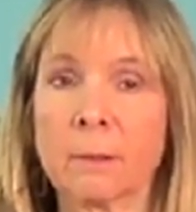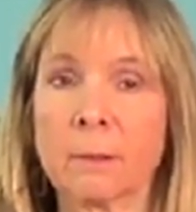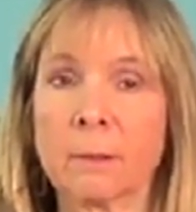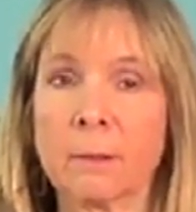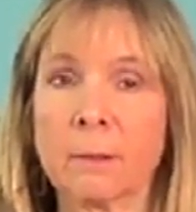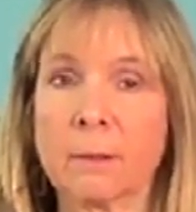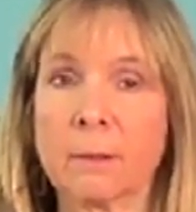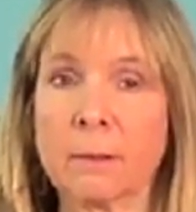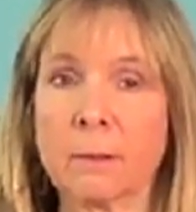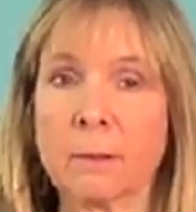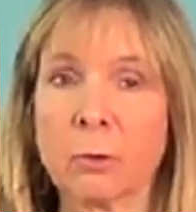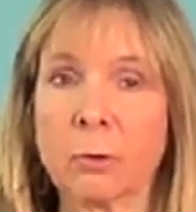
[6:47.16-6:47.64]

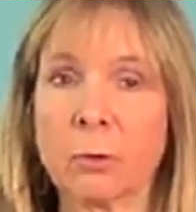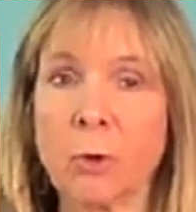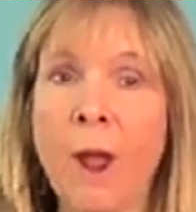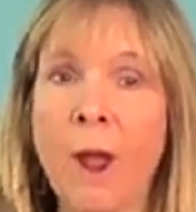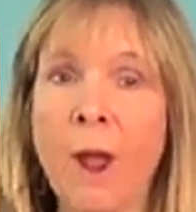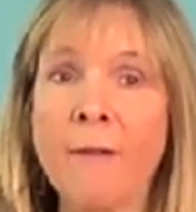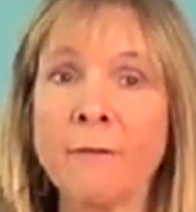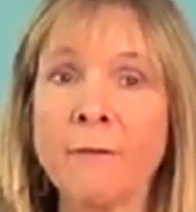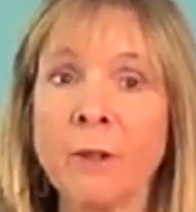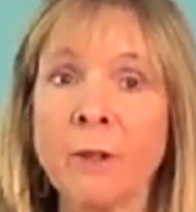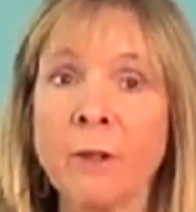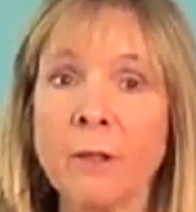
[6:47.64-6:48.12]

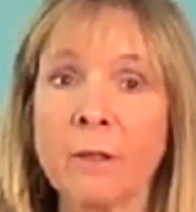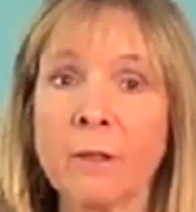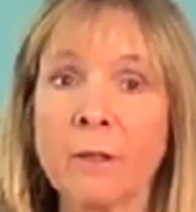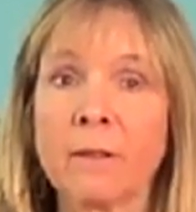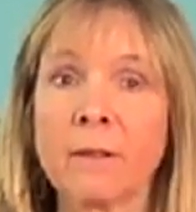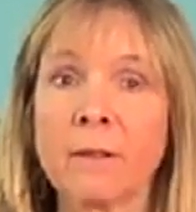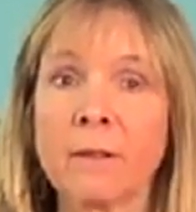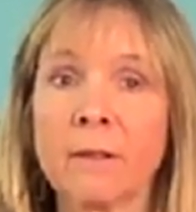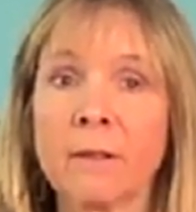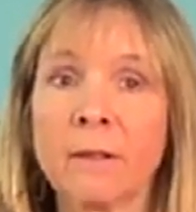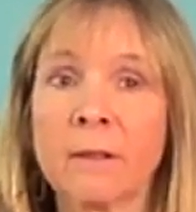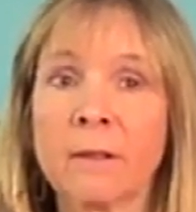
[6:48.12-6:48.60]
traffic,
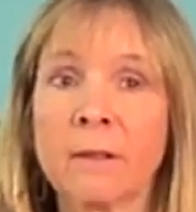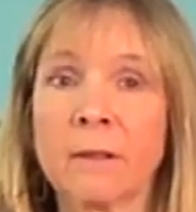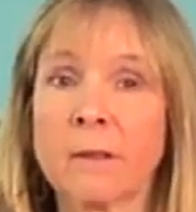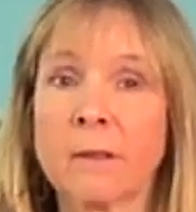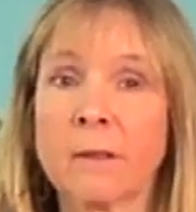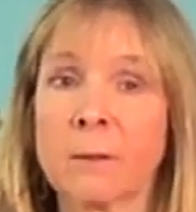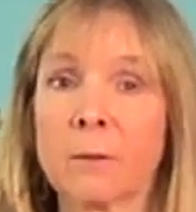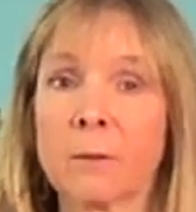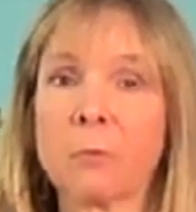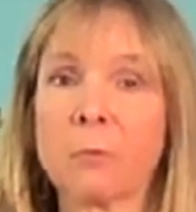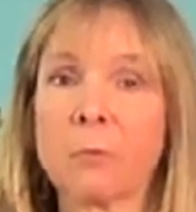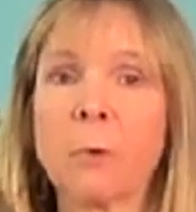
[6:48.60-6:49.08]

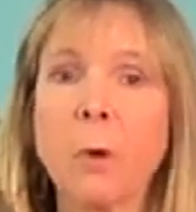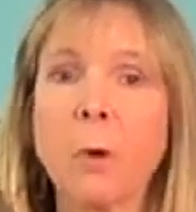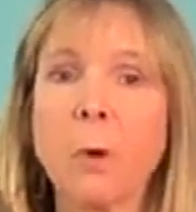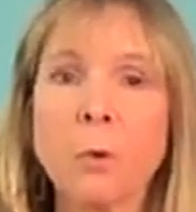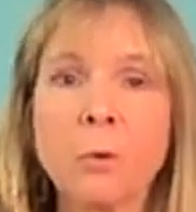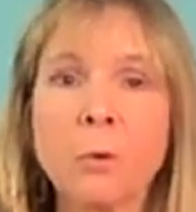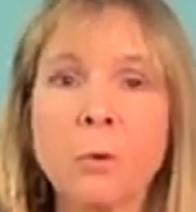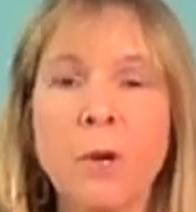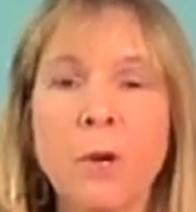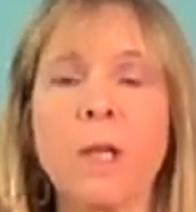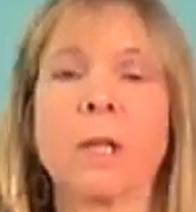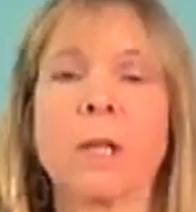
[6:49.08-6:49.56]
road
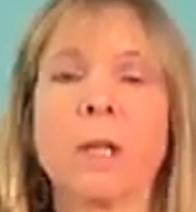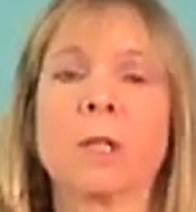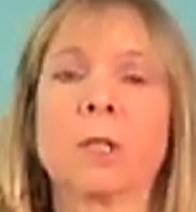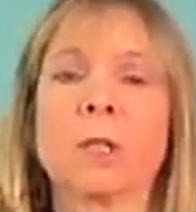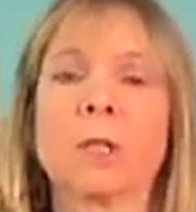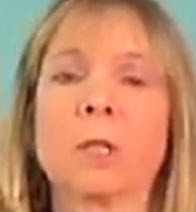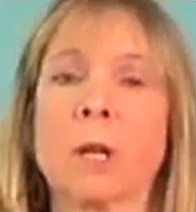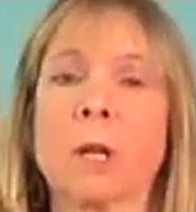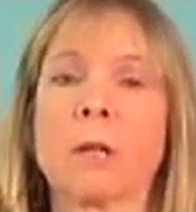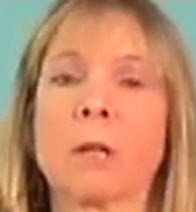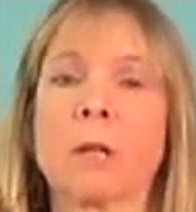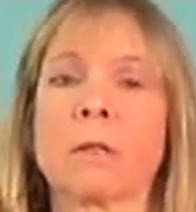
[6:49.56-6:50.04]
rage
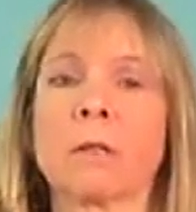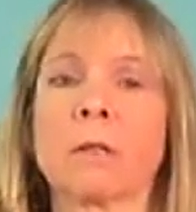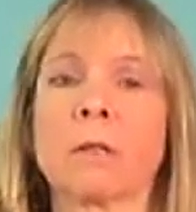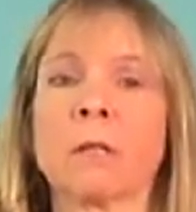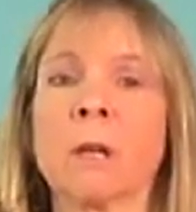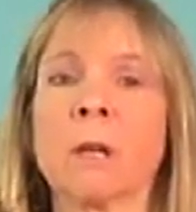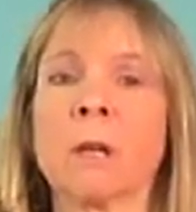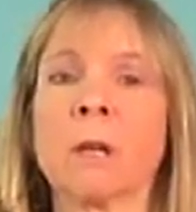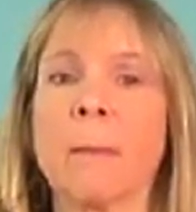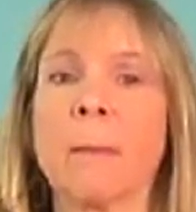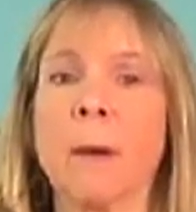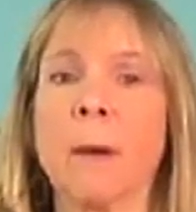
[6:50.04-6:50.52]
starts to
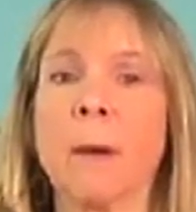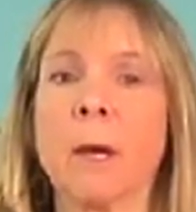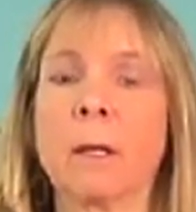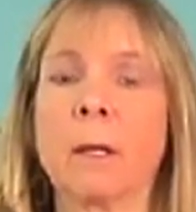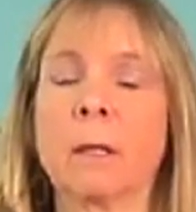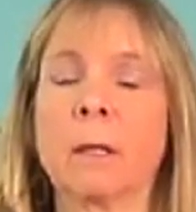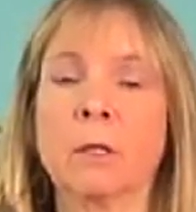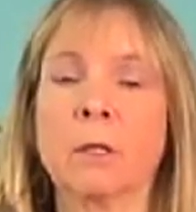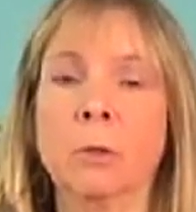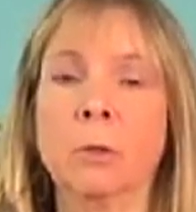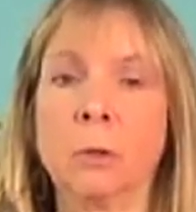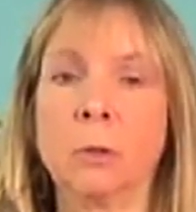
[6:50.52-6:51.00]
come on.
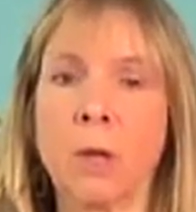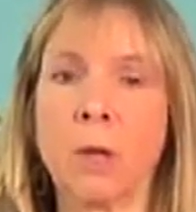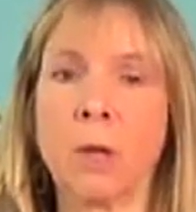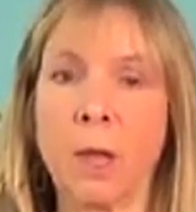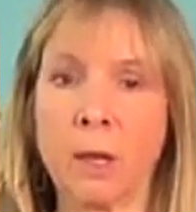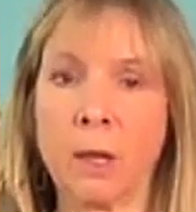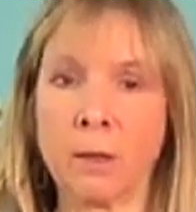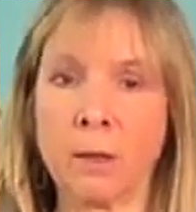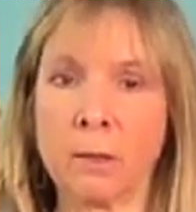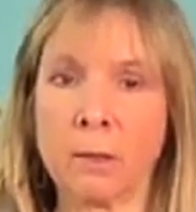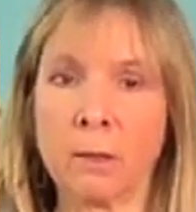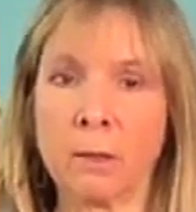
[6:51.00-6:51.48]
You
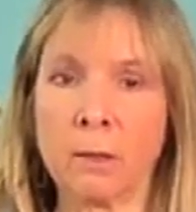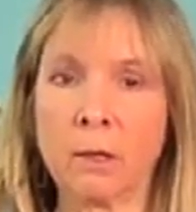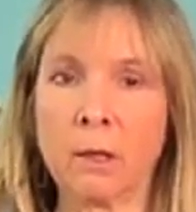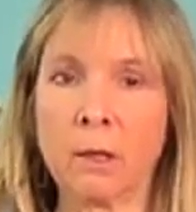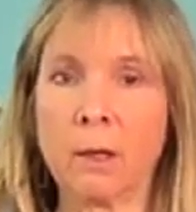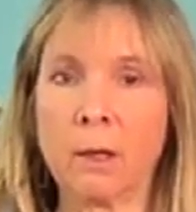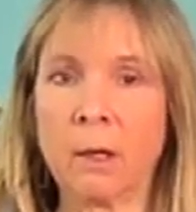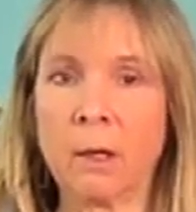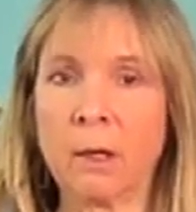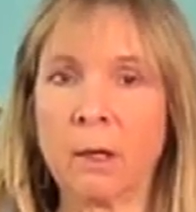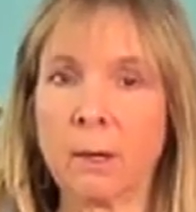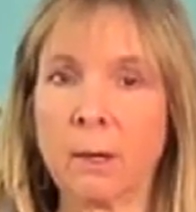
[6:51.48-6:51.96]
can,
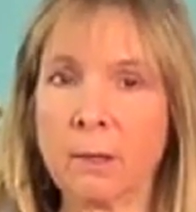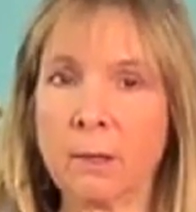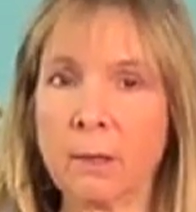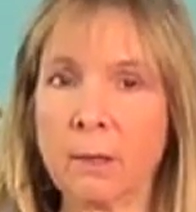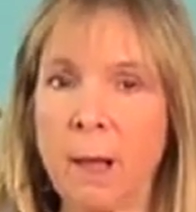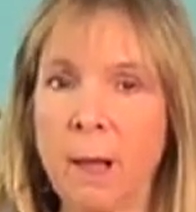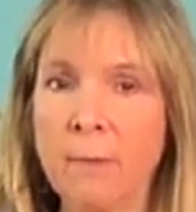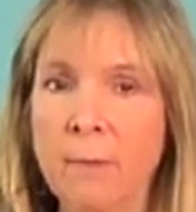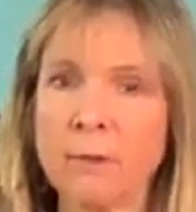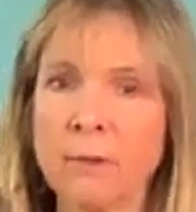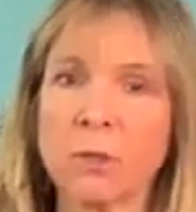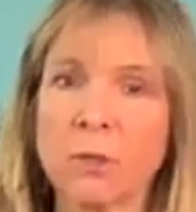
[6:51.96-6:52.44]

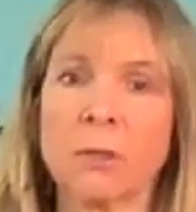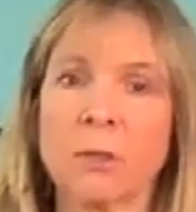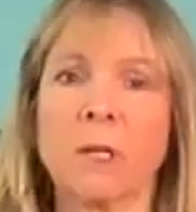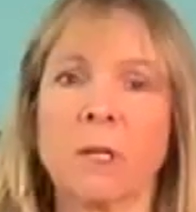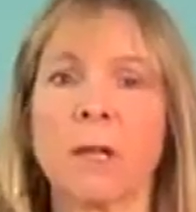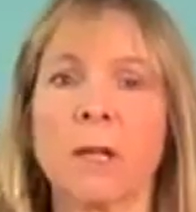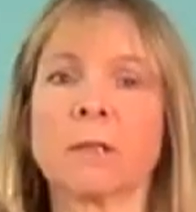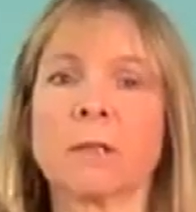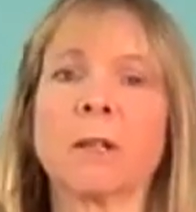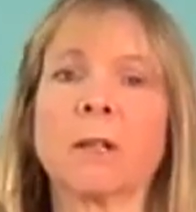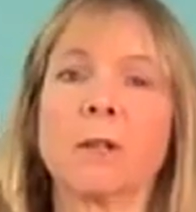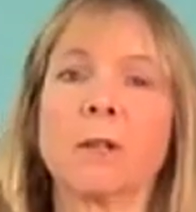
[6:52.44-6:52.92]
obviously can't
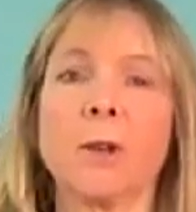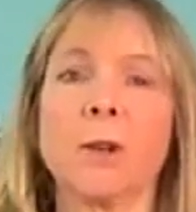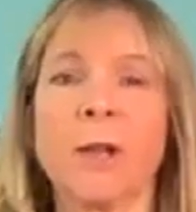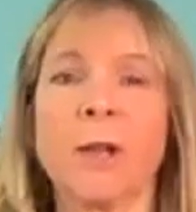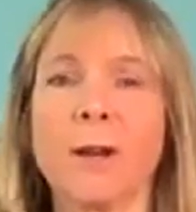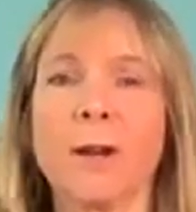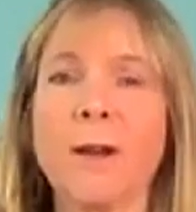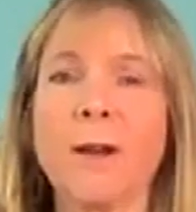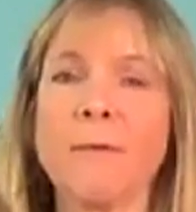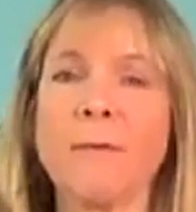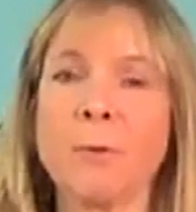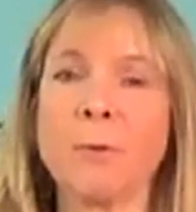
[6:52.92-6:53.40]
take your hand
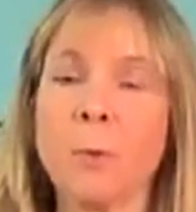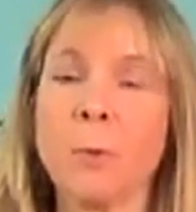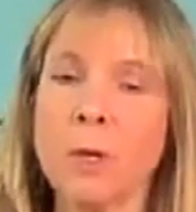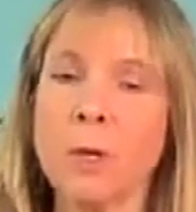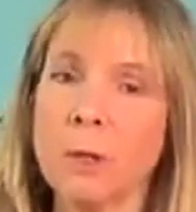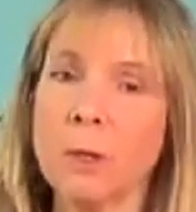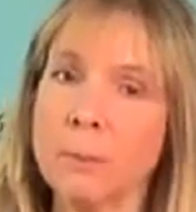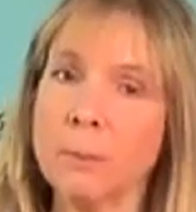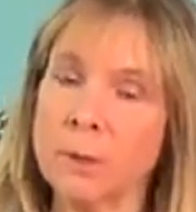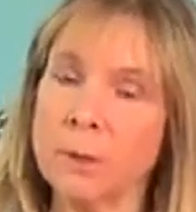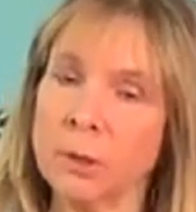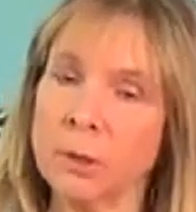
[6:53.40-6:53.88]
off the wheel,
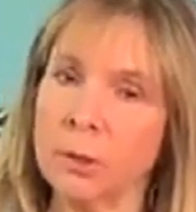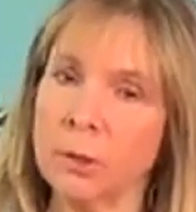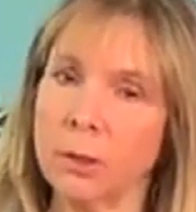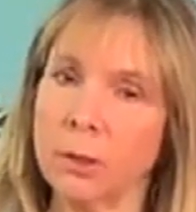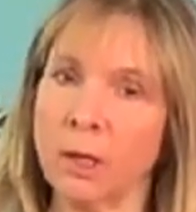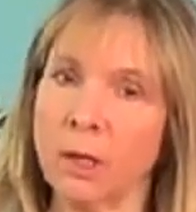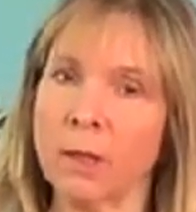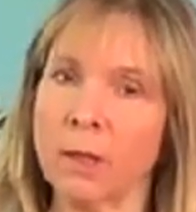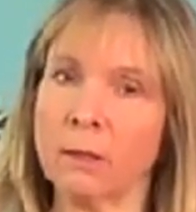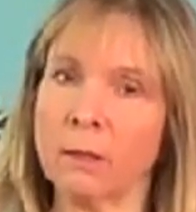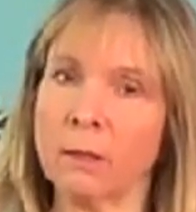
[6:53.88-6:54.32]
but you can,